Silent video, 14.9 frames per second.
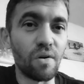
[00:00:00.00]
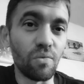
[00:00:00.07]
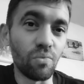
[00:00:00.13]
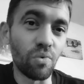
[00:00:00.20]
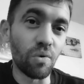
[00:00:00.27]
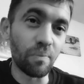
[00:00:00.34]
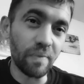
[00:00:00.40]

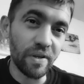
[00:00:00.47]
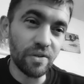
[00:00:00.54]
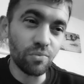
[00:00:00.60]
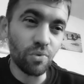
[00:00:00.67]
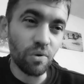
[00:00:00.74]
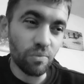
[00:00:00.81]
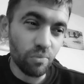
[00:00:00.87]
What
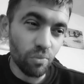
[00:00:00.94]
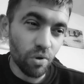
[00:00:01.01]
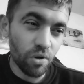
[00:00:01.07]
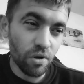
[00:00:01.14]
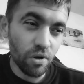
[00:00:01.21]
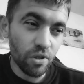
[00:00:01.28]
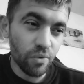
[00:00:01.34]

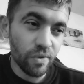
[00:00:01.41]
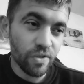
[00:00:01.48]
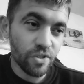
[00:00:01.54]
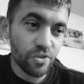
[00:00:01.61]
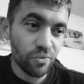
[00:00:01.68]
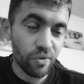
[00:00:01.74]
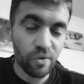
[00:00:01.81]
got you
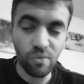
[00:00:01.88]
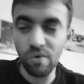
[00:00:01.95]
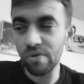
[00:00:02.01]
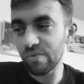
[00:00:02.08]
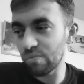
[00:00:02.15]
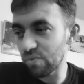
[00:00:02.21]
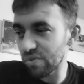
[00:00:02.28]
into it?
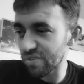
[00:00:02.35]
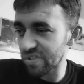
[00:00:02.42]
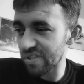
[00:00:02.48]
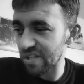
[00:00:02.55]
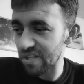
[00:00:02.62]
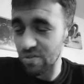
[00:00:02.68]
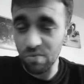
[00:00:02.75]
What's
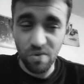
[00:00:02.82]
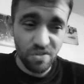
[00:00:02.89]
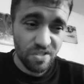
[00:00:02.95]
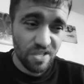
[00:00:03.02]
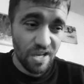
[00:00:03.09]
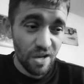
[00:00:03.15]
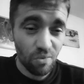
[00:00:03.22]
this? What's
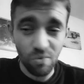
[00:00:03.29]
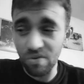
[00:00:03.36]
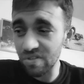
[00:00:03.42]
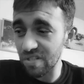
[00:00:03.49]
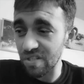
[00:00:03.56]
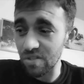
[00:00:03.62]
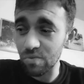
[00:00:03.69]
that?
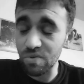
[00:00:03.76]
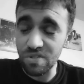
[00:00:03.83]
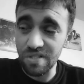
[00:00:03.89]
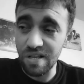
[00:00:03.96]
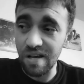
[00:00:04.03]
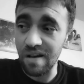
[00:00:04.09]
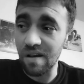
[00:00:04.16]
What's this? What's
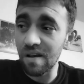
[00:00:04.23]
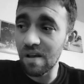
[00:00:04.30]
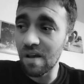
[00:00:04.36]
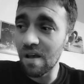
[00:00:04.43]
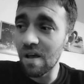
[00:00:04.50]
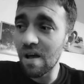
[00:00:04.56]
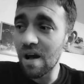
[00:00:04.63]
that?
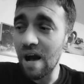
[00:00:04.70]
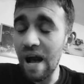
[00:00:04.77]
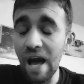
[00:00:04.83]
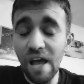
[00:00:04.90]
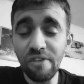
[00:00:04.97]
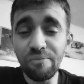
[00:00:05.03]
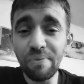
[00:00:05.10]

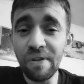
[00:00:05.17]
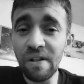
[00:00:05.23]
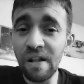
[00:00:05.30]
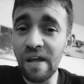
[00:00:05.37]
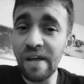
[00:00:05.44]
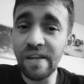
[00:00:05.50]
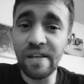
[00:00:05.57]
I've been
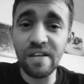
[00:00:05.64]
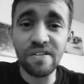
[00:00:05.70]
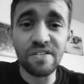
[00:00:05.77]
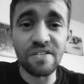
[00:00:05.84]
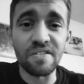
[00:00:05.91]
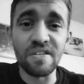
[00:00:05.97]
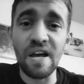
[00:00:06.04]
like it
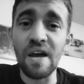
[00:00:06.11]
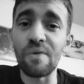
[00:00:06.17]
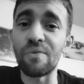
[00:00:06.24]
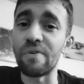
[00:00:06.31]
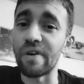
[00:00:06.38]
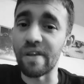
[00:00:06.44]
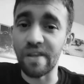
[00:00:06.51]
since I
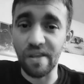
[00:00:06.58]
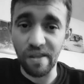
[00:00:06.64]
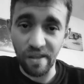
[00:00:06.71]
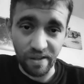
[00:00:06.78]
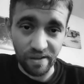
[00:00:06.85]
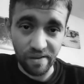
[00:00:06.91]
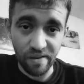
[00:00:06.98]
were a kid.